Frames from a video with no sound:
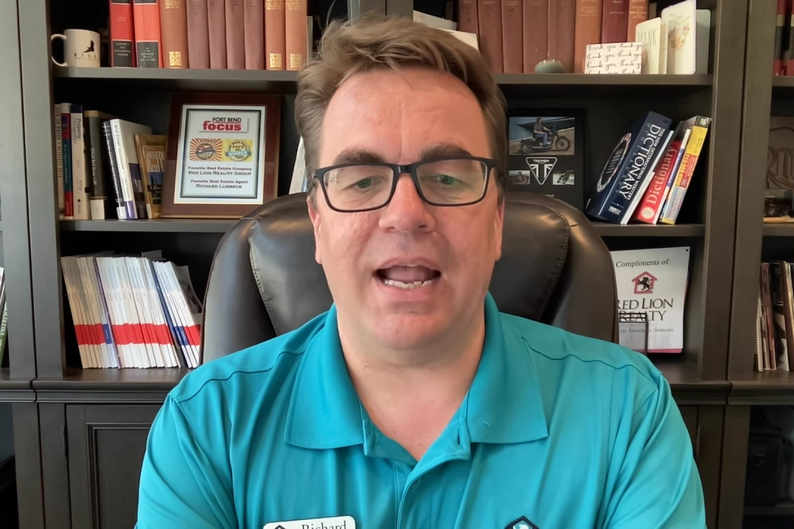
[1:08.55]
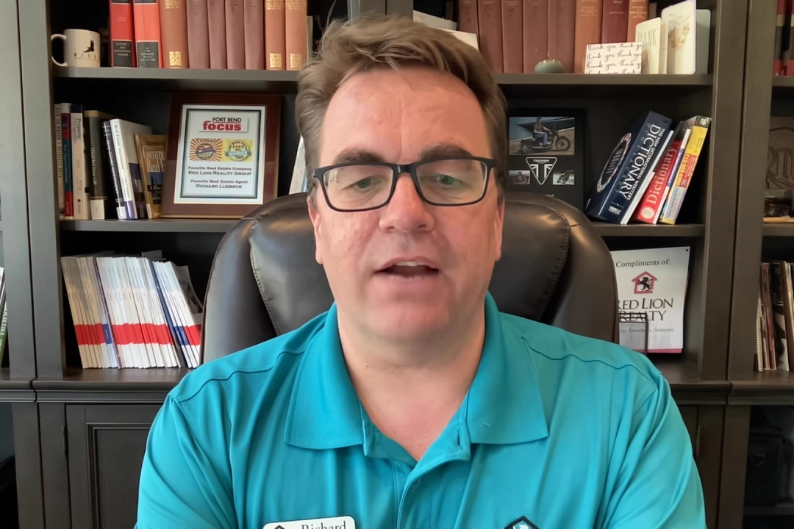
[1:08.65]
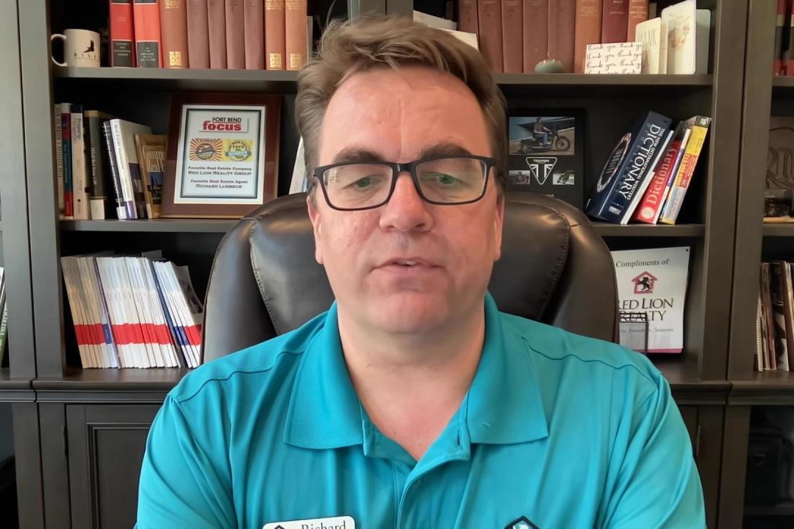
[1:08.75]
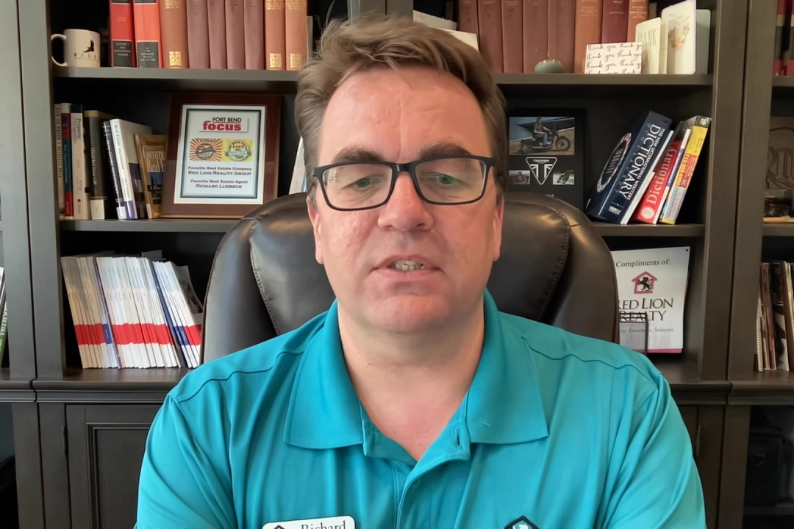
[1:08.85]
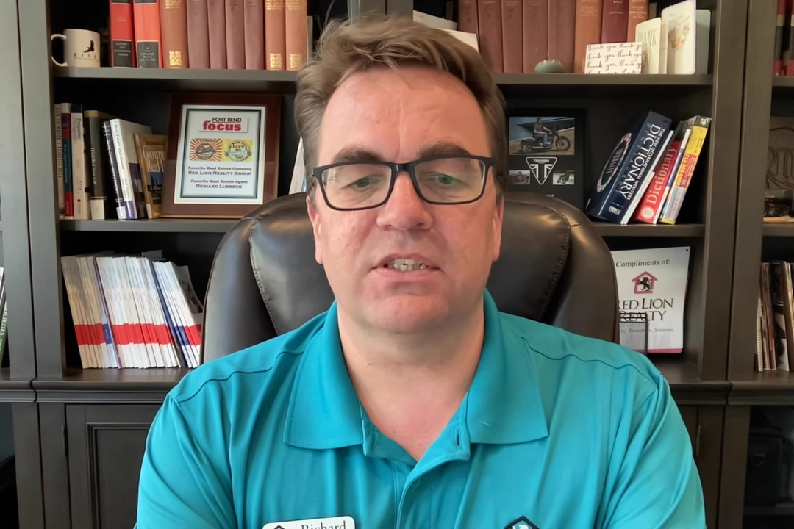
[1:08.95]

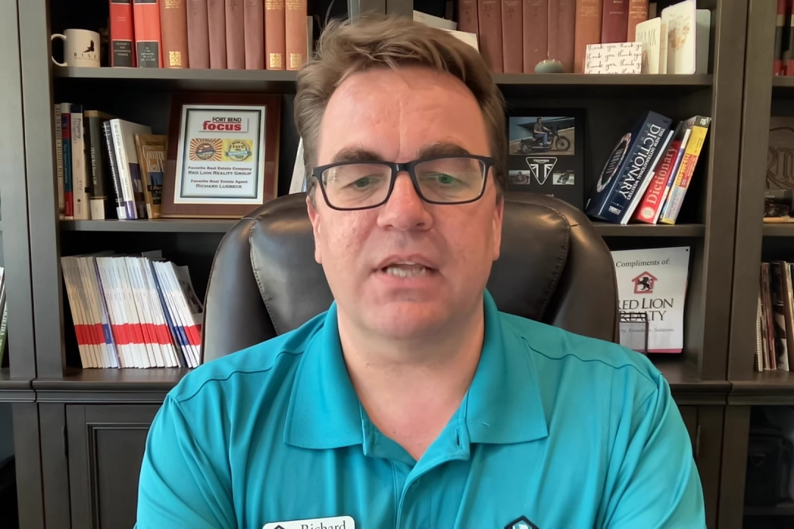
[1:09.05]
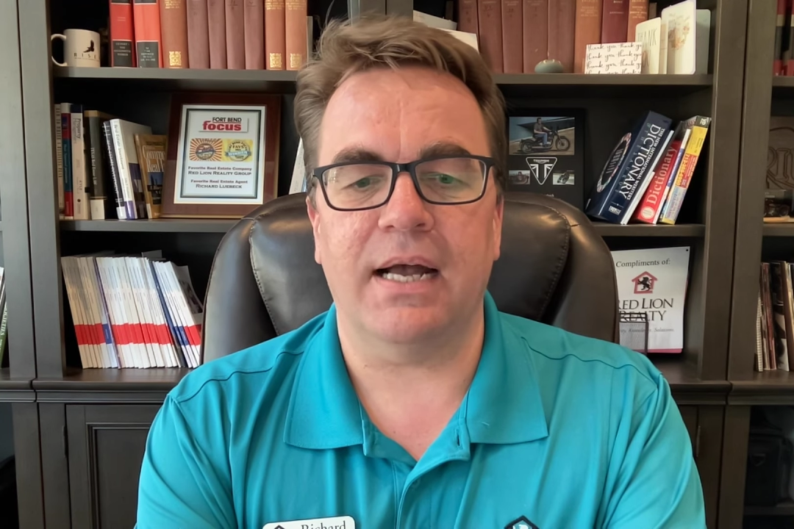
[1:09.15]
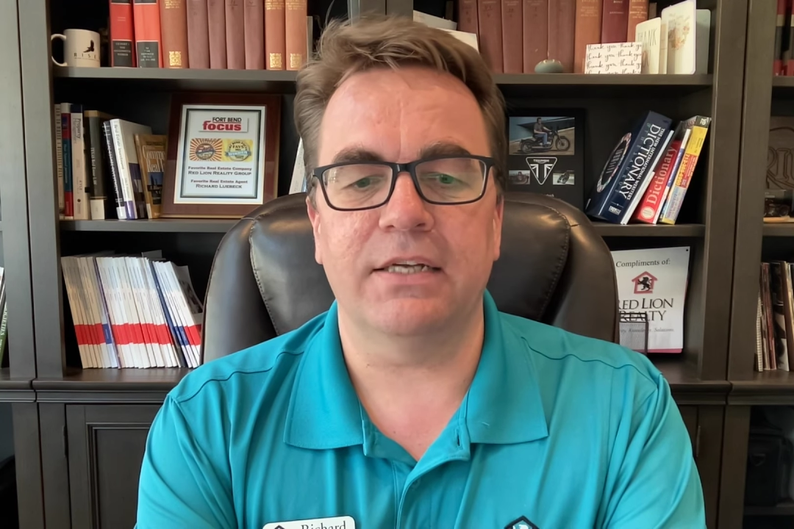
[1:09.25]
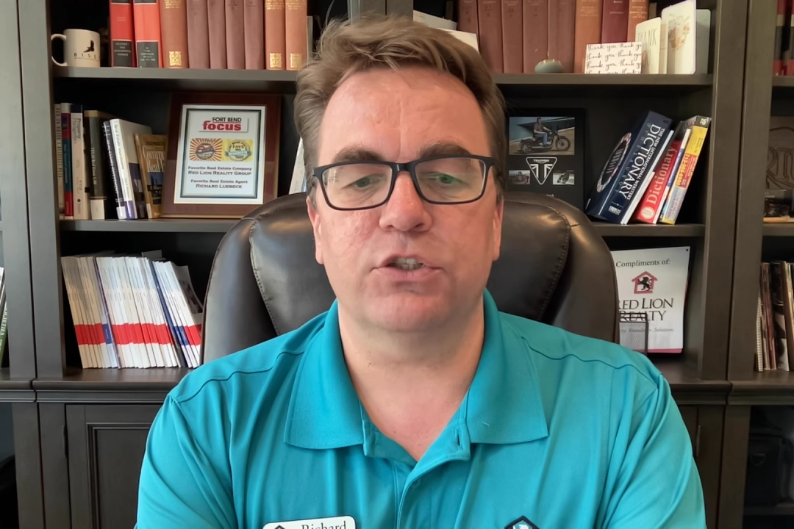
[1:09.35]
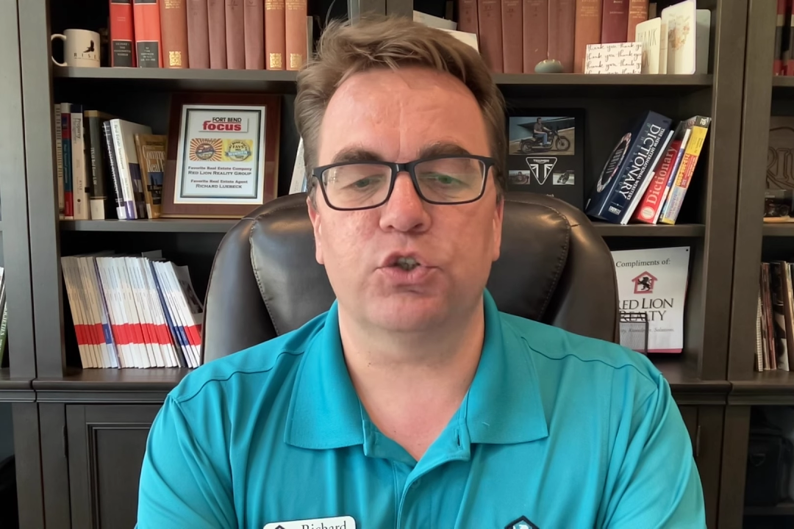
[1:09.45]
Average size